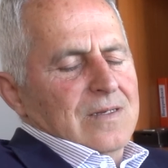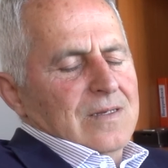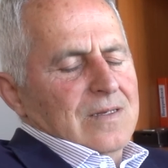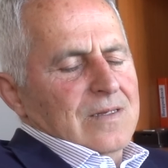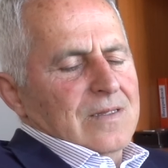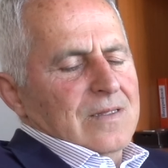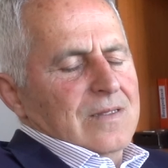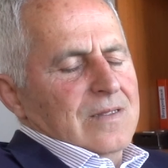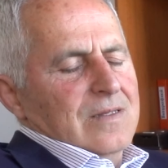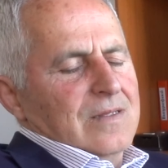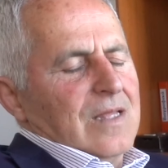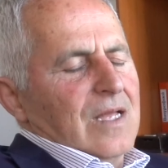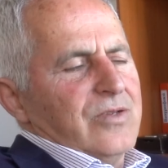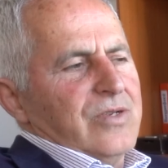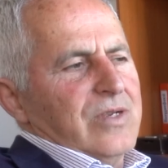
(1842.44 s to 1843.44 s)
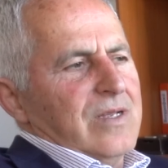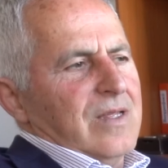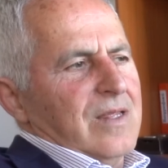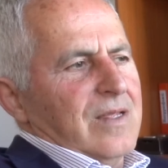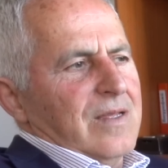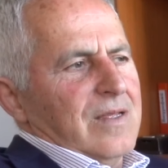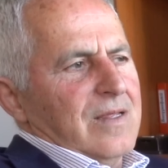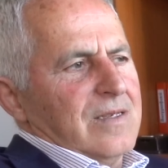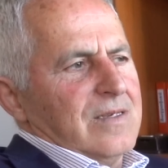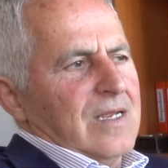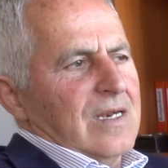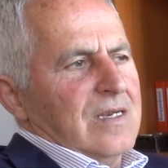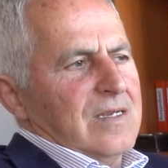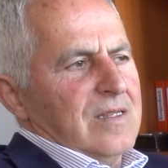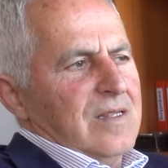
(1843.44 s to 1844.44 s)
uh, touching the
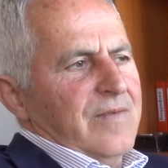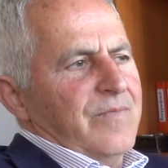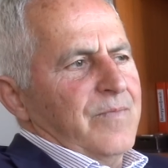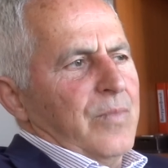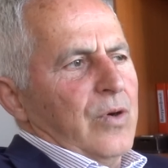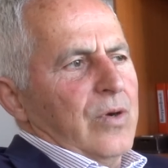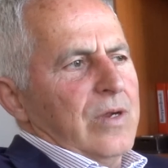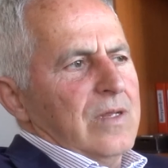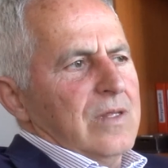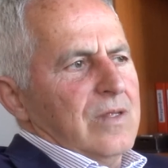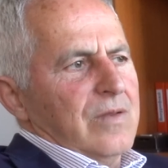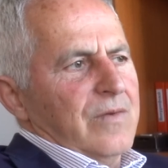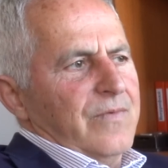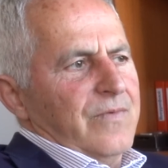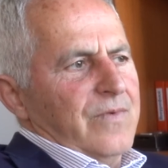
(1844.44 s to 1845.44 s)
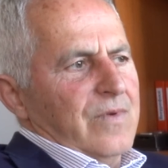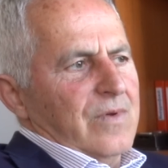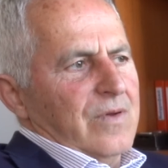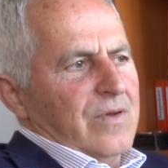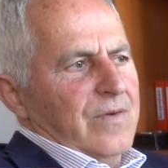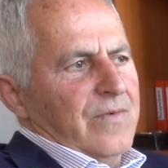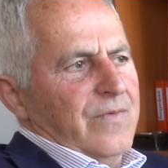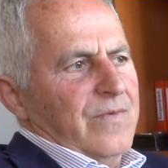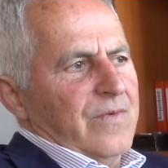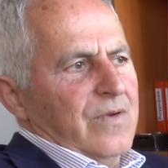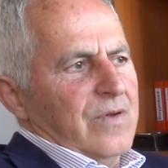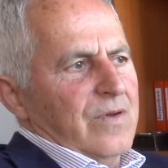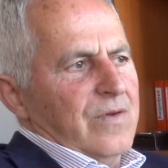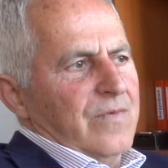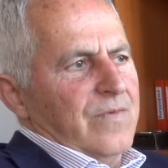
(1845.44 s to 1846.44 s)
sensitive point of, of,
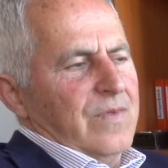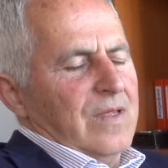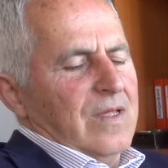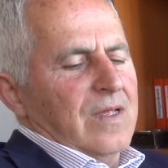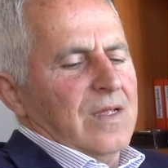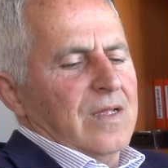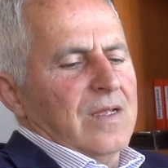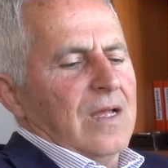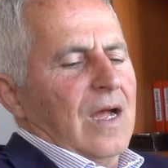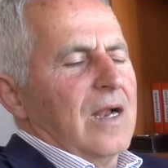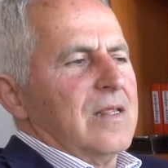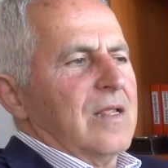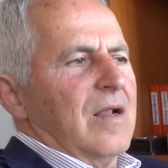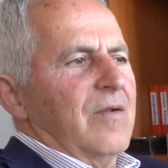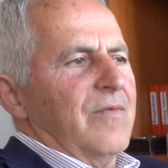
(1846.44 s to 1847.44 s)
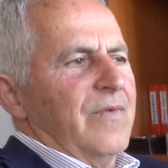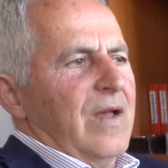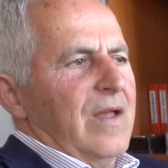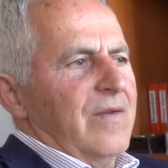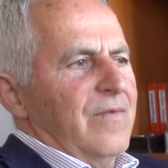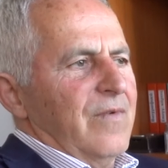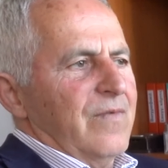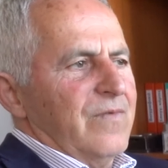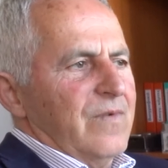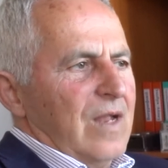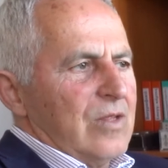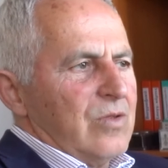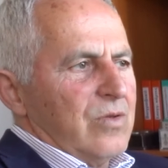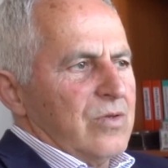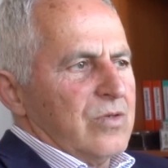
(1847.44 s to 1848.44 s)
of, the Article 5 of
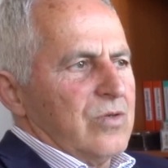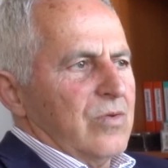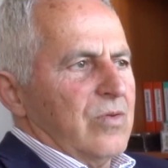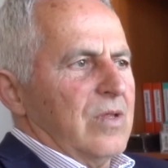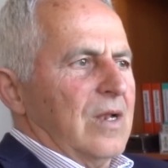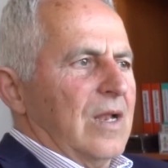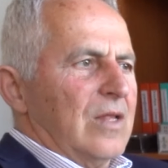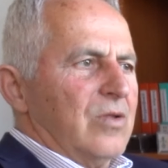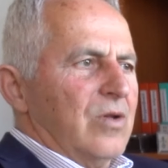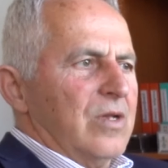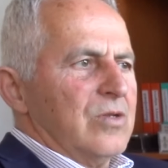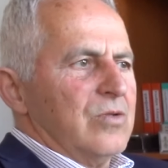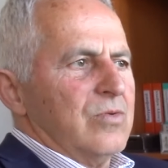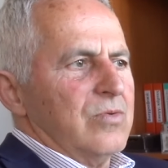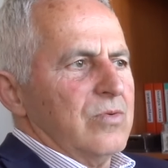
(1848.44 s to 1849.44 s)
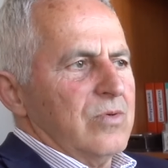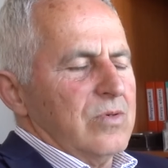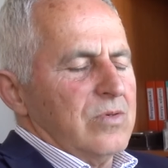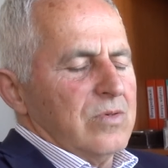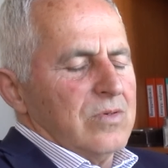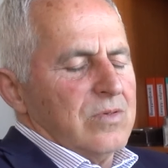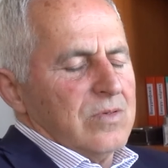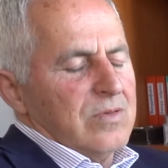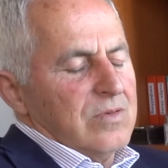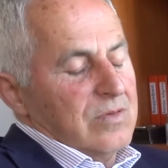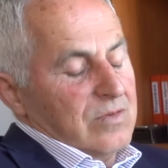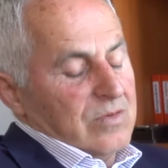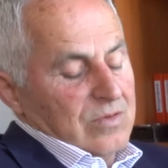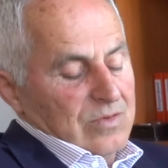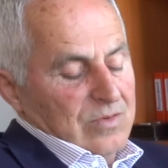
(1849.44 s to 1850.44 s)
NATO. So the NATO has to,
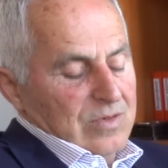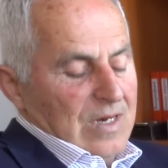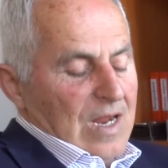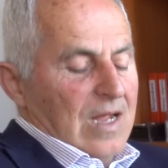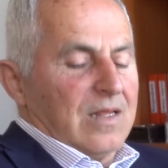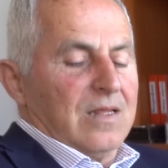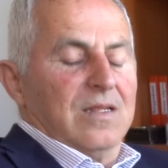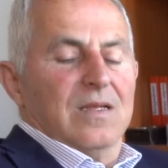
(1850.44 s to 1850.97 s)
to react.